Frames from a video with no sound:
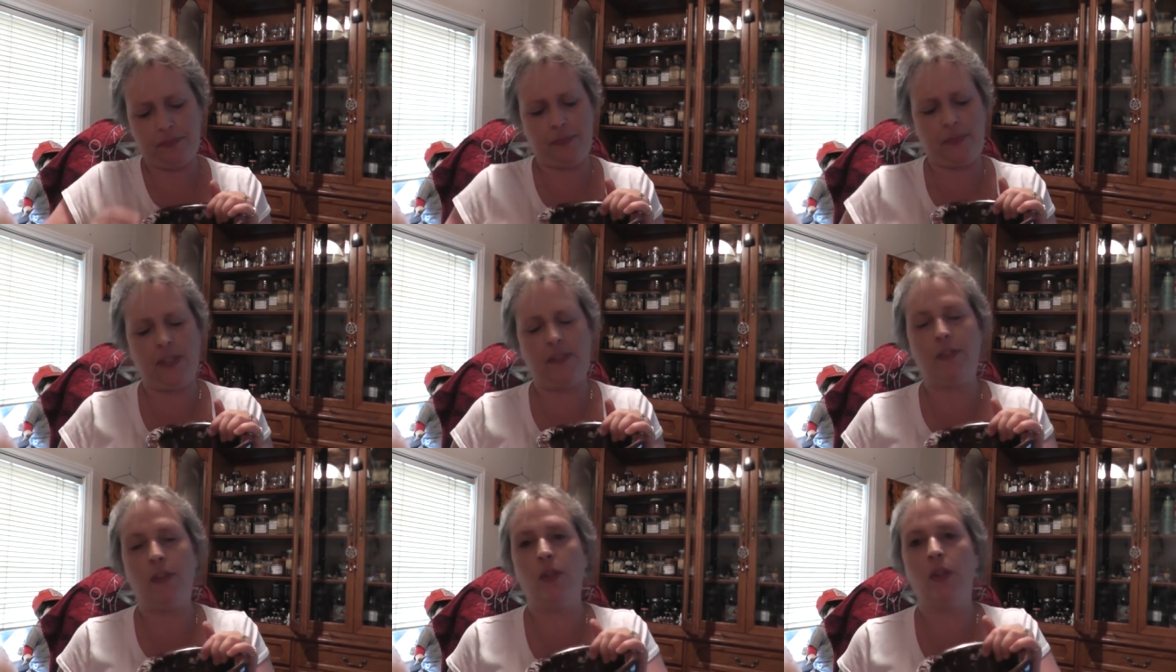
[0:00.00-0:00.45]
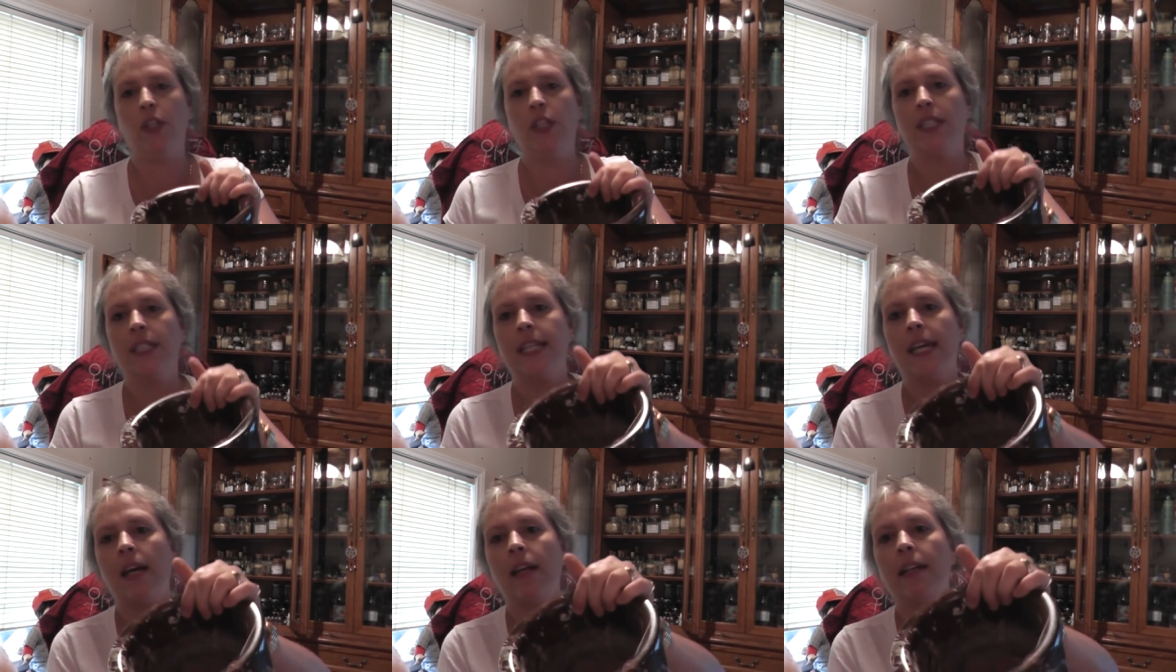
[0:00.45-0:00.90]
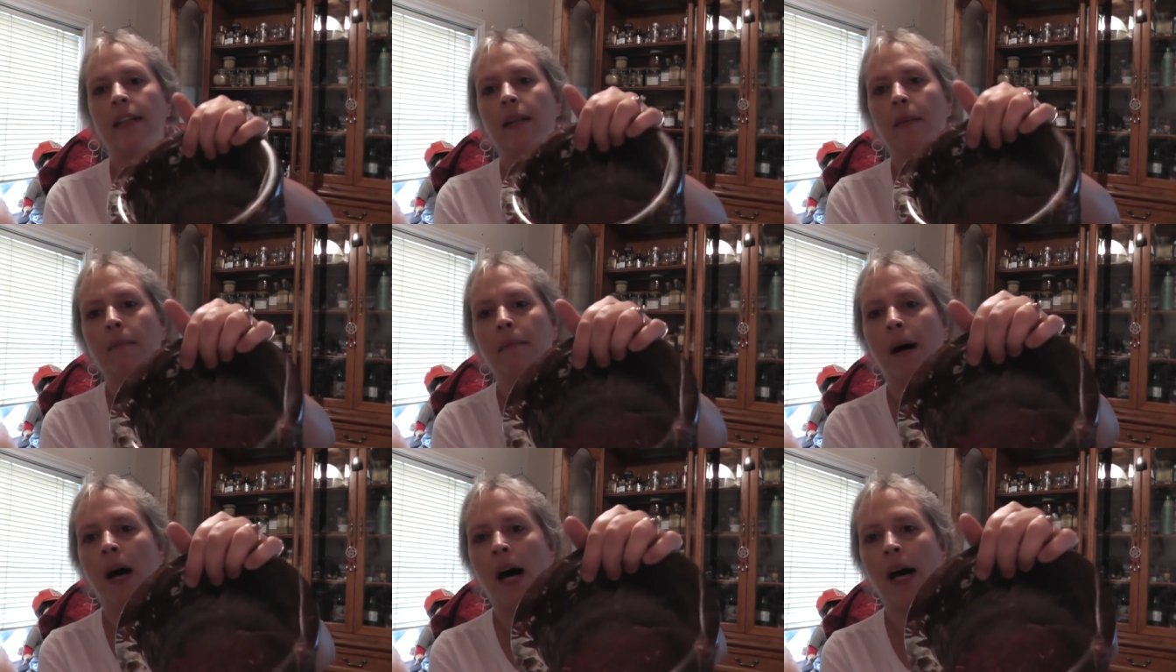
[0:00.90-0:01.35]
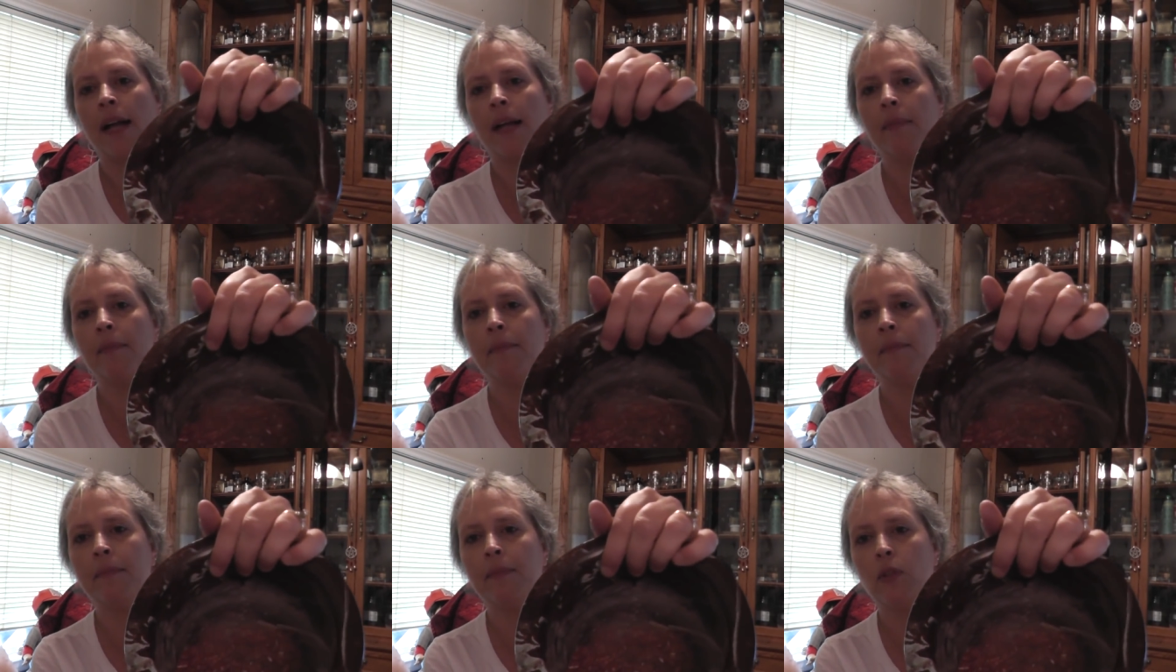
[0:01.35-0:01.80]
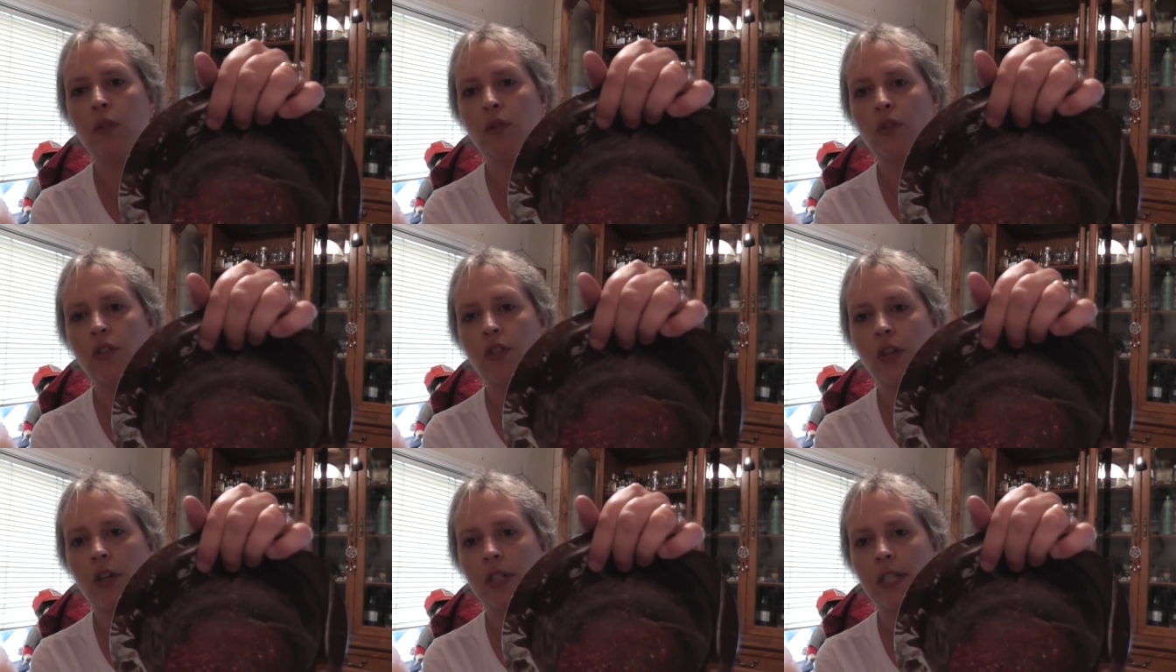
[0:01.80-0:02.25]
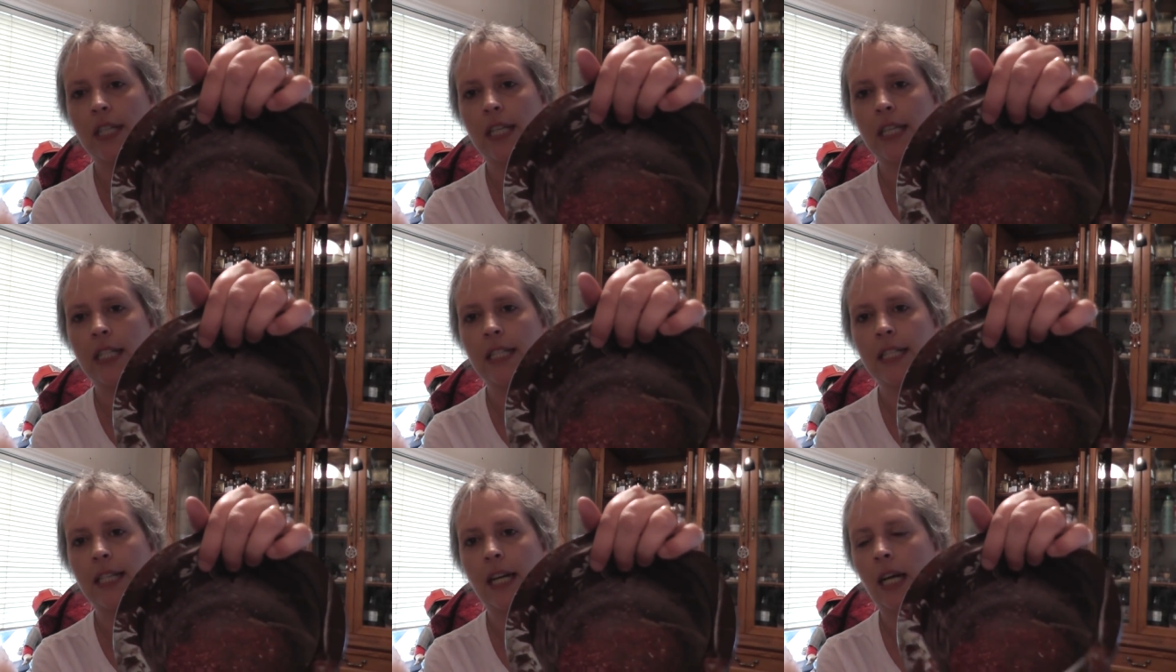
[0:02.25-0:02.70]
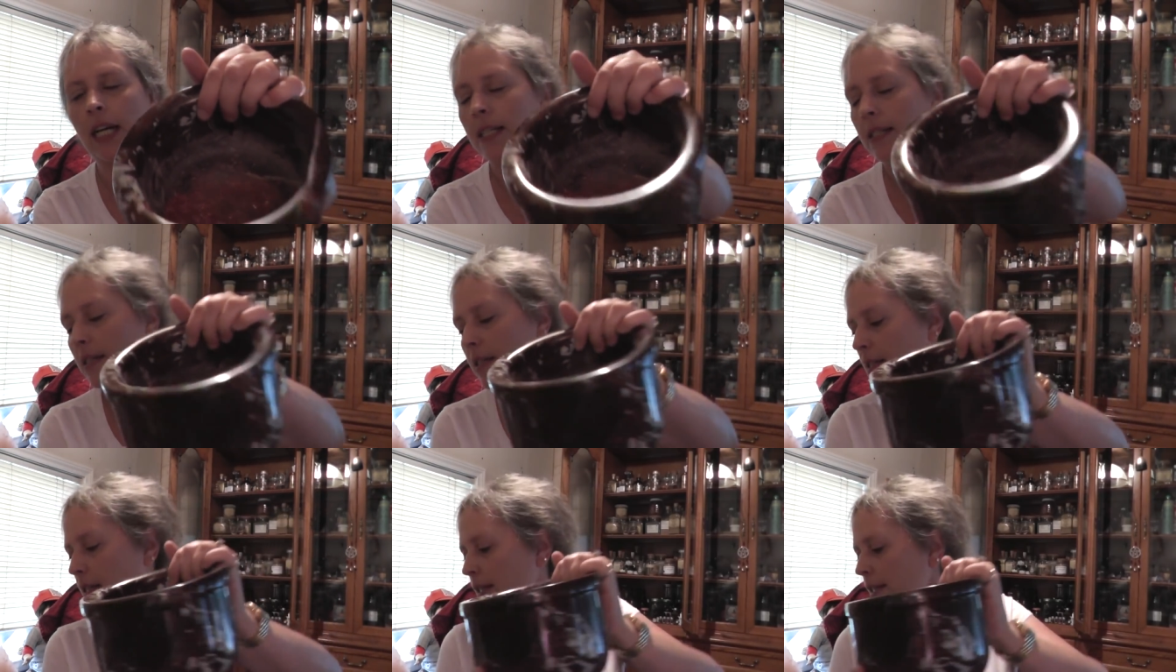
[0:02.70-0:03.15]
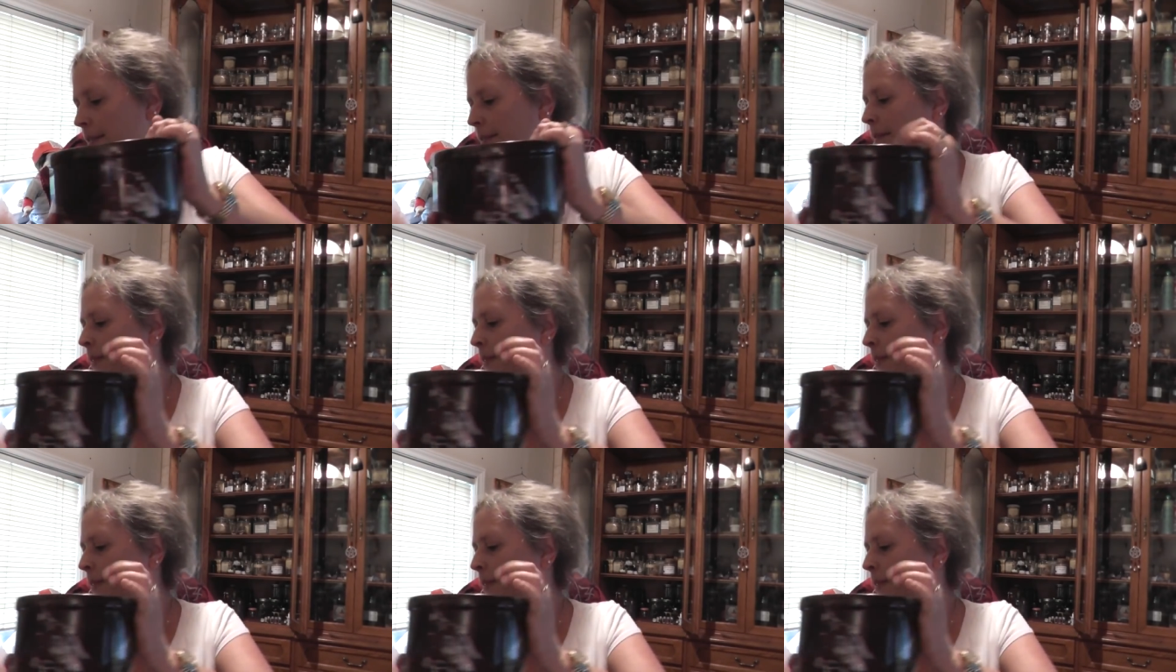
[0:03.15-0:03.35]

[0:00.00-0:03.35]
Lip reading: if you look down in the bottom, you start to get dust,